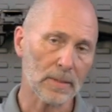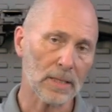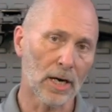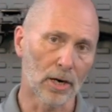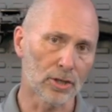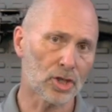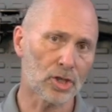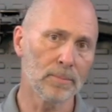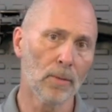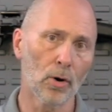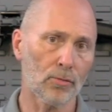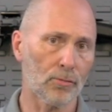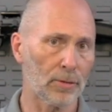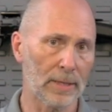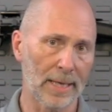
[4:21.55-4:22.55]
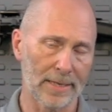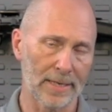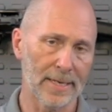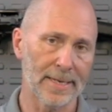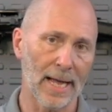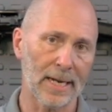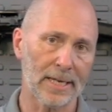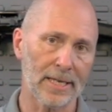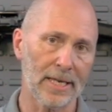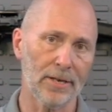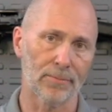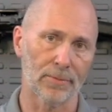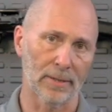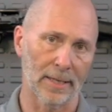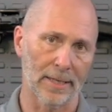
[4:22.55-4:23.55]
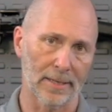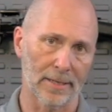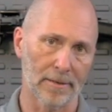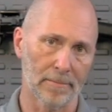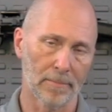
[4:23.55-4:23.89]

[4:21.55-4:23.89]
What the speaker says: are smoke-related, not heat-related.